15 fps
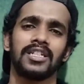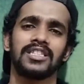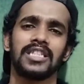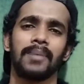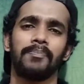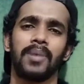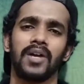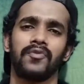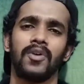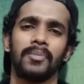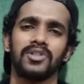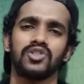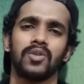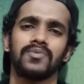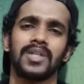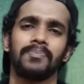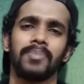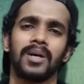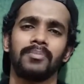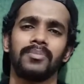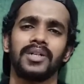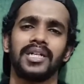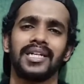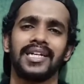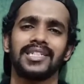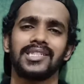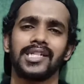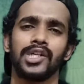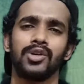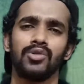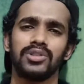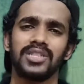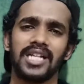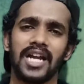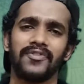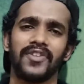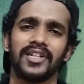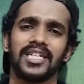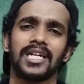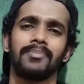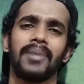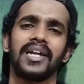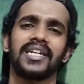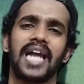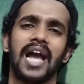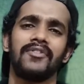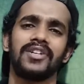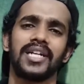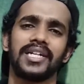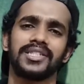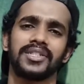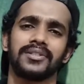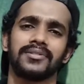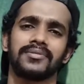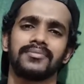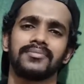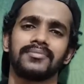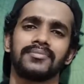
The performance of the pump is hugely affected by cavitation.